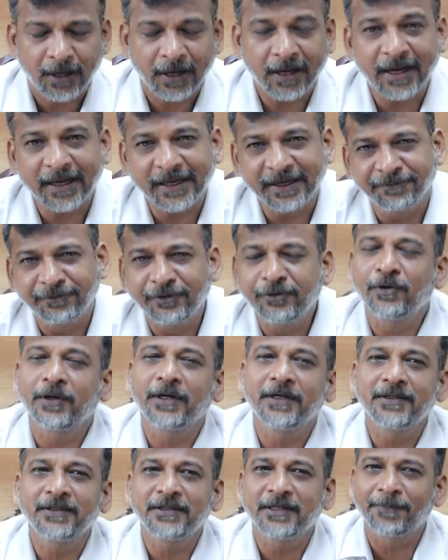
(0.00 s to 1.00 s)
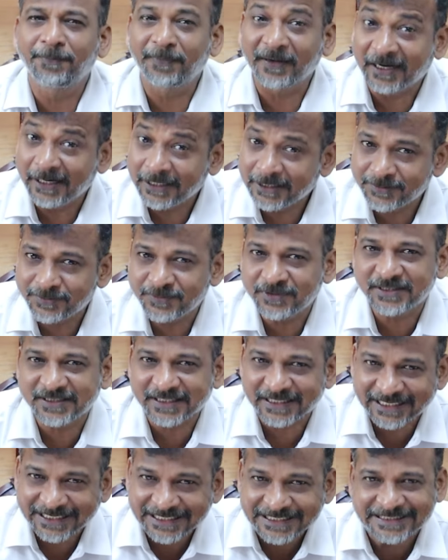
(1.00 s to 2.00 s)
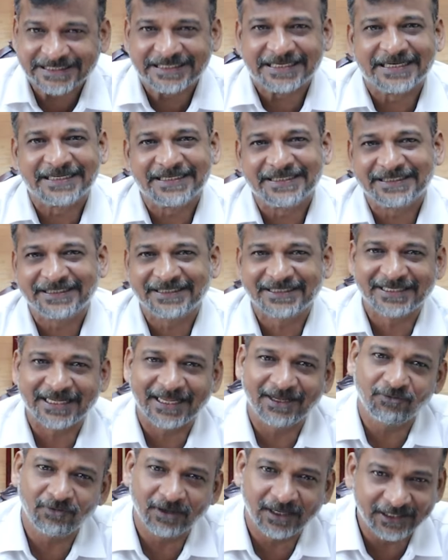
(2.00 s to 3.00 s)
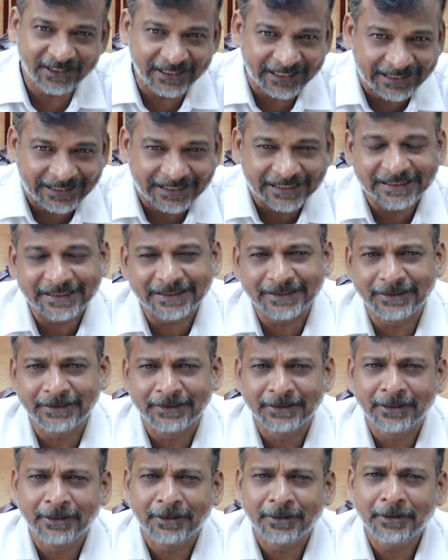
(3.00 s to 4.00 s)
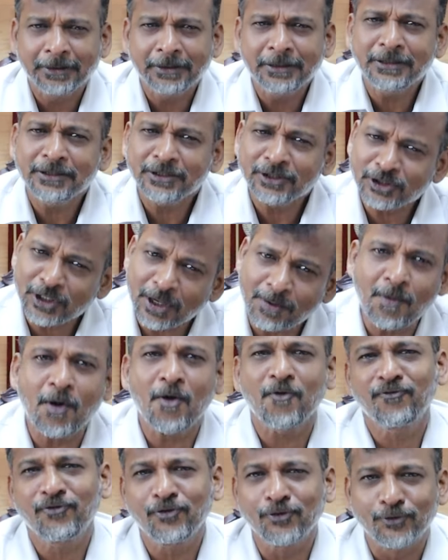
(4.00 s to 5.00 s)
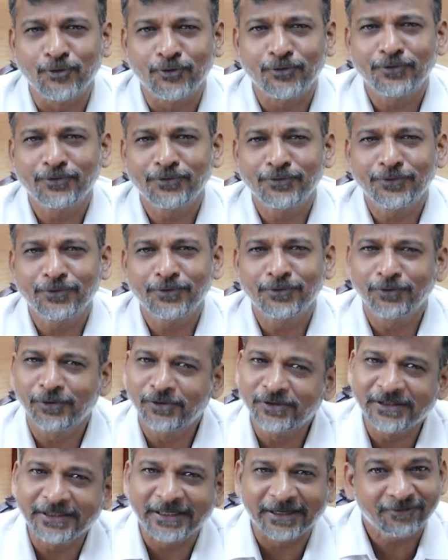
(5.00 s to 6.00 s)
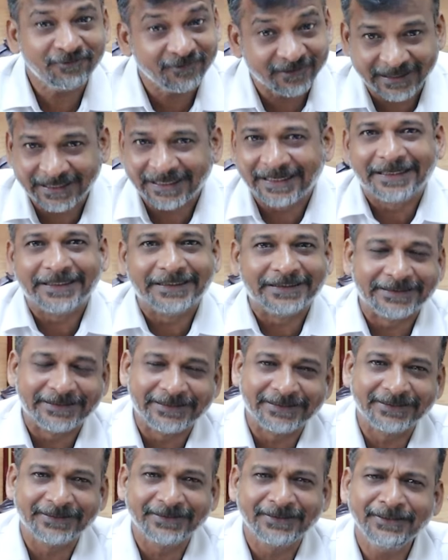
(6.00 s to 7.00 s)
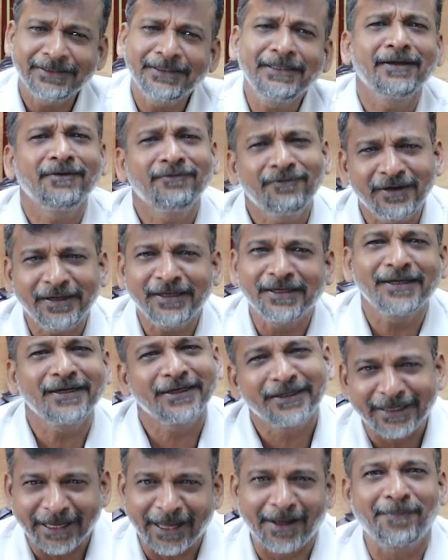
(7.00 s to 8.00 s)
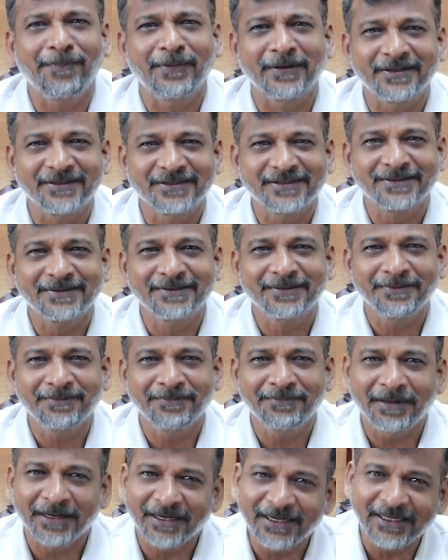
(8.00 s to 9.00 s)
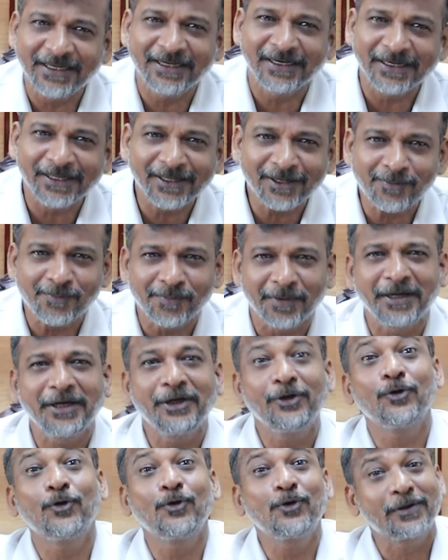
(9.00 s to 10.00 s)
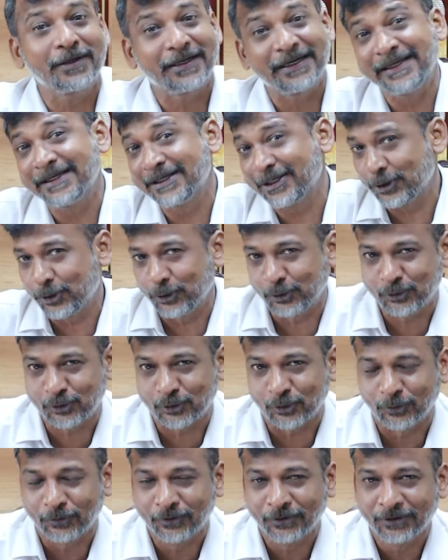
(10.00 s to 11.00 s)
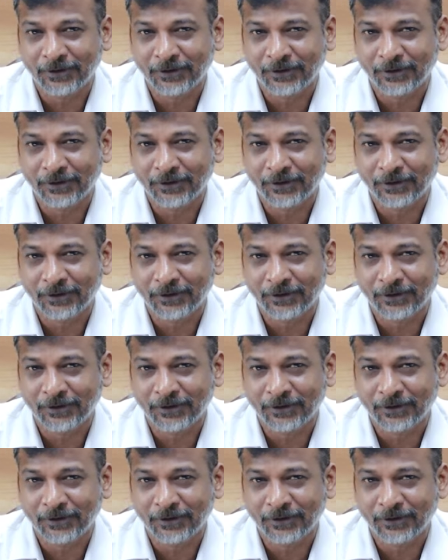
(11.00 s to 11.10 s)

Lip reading: Hi everyone, the prelims results were declared. Some of you wouldn't have cleared. Every year it happens. Many clear, many don't clear also.